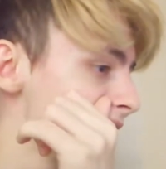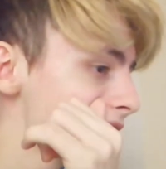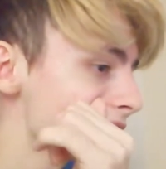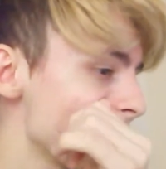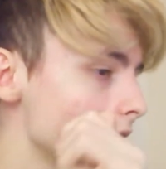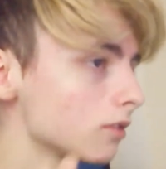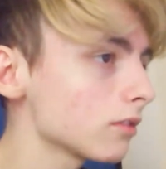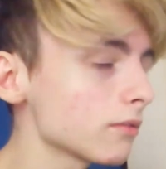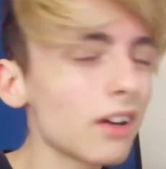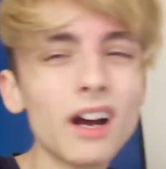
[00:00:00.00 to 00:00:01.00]

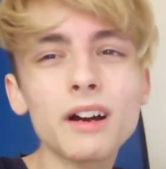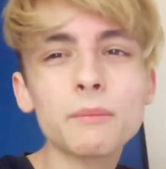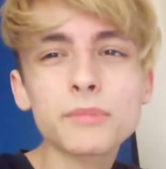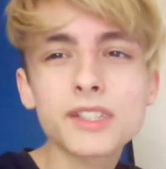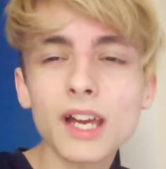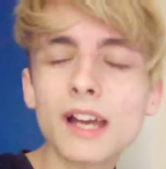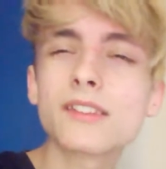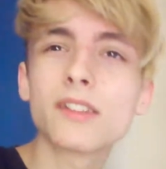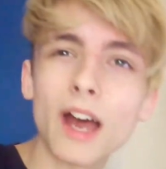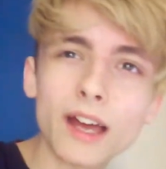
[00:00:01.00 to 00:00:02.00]
So
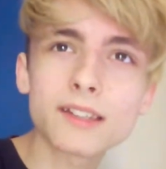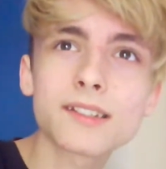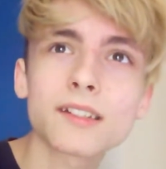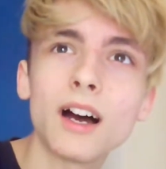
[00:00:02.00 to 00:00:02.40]
besides that,